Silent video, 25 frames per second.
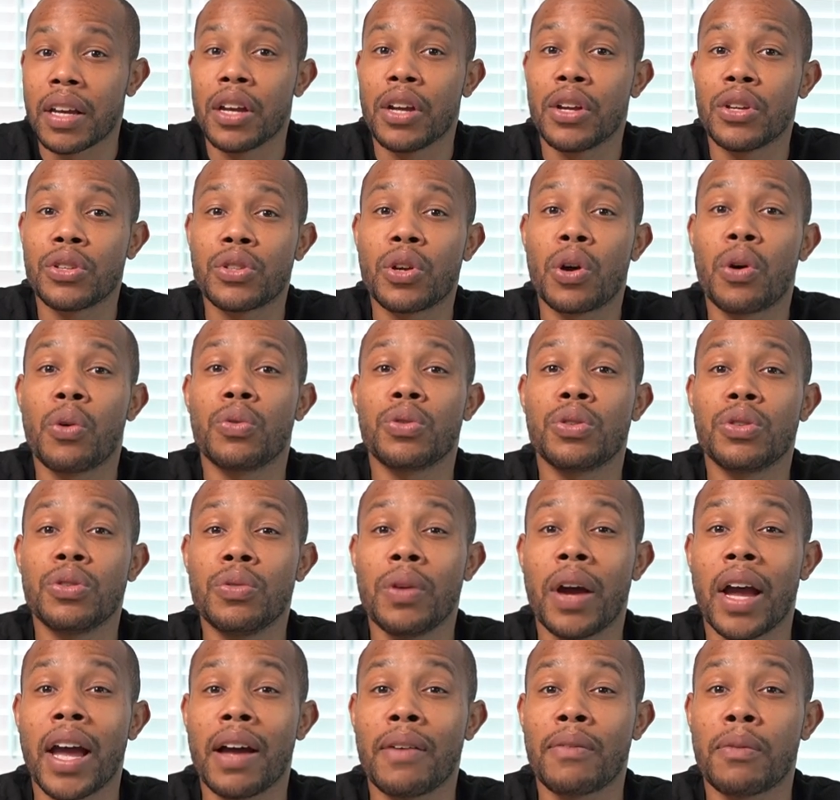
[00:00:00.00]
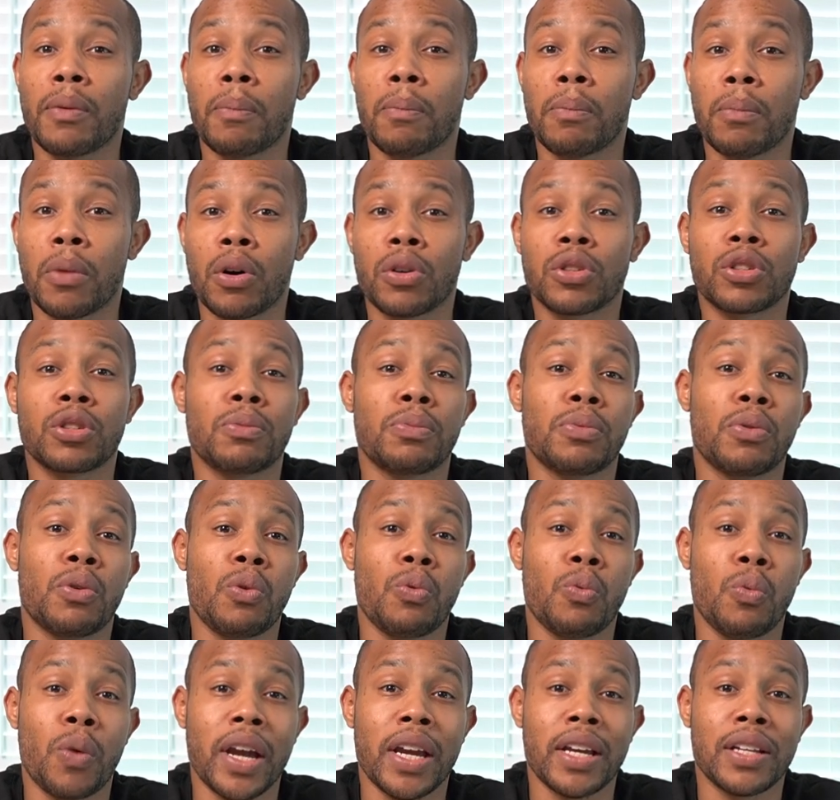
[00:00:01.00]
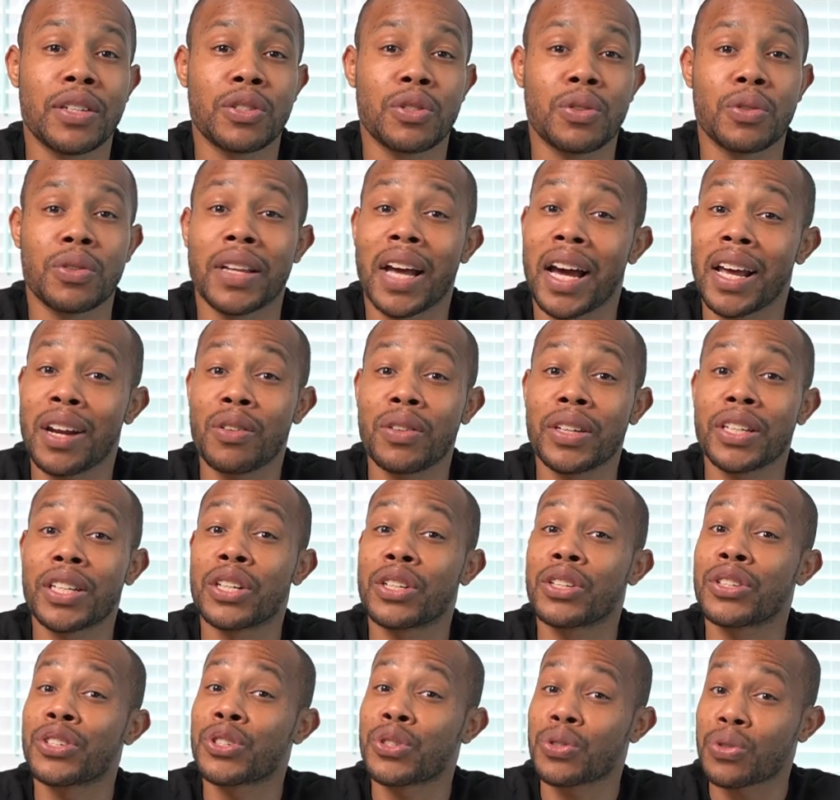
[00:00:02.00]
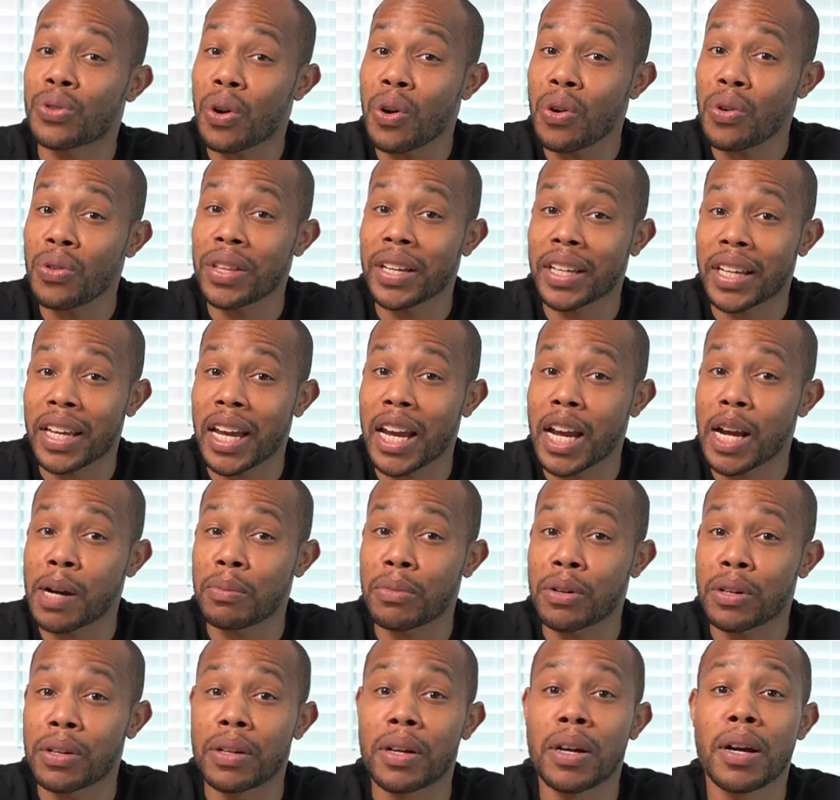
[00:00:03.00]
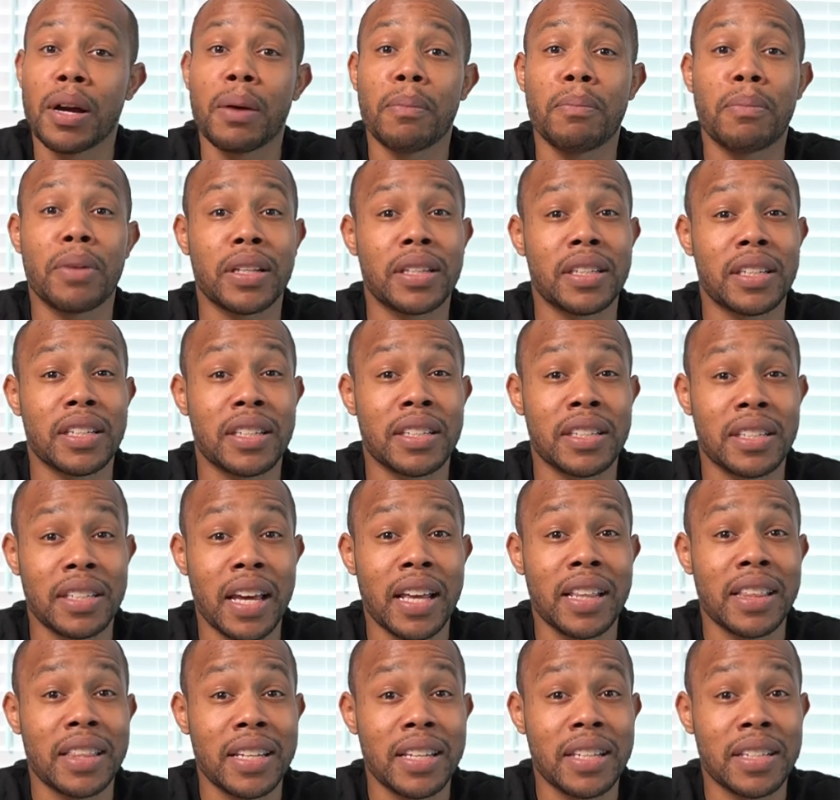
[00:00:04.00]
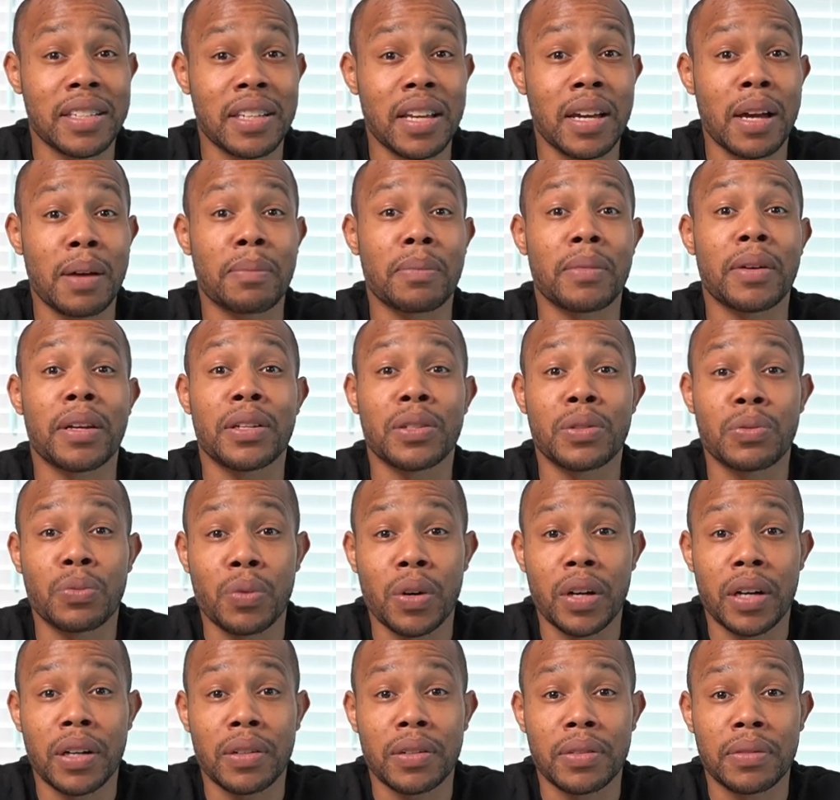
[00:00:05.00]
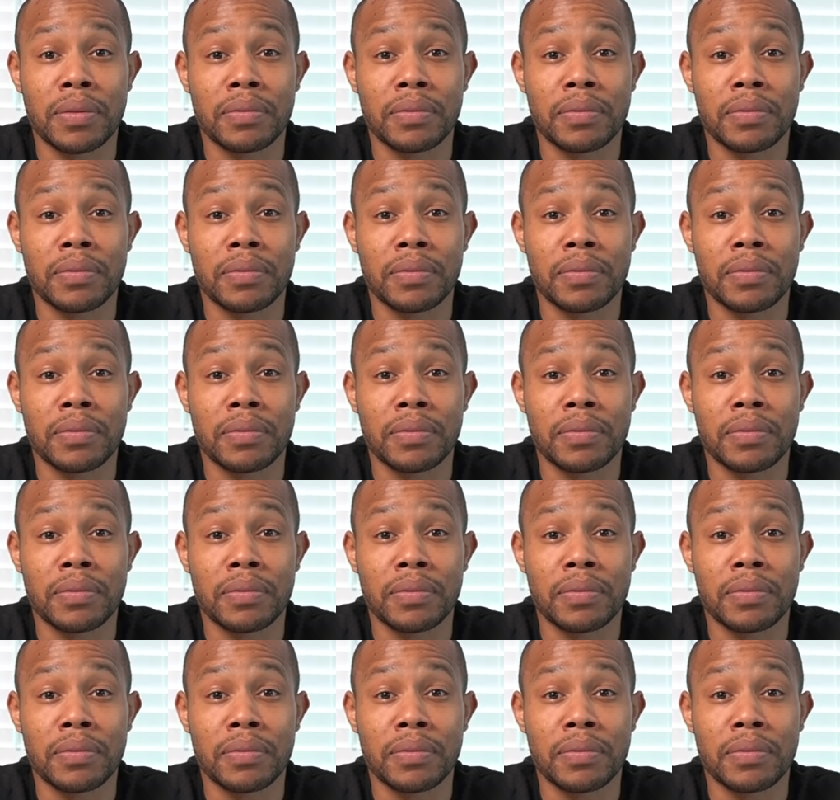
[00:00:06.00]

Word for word: So you have multiple ways to not only control the camera, but to set this up as well.